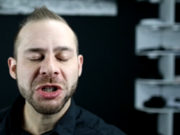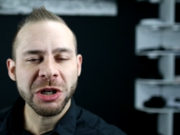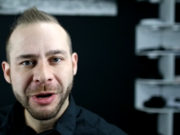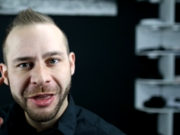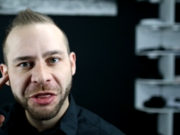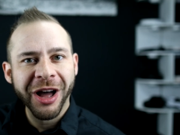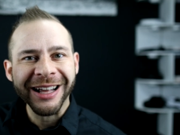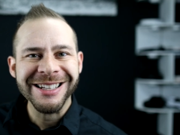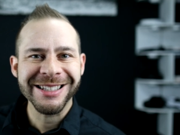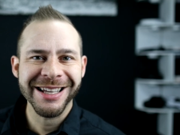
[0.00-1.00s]
generate
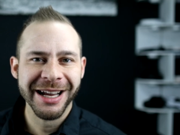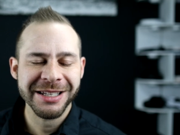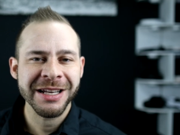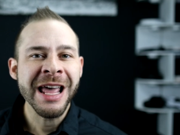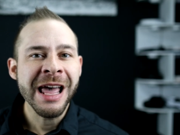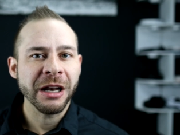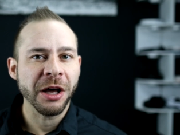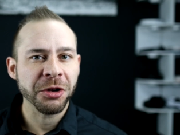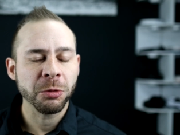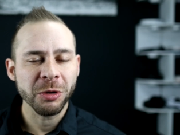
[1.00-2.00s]
thought-to-text and
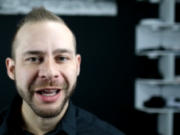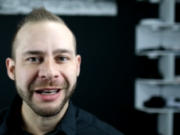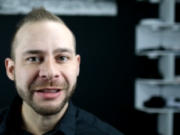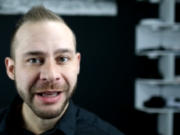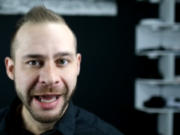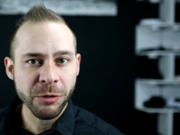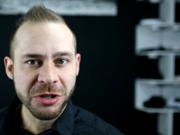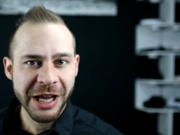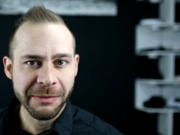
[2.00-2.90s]
other related language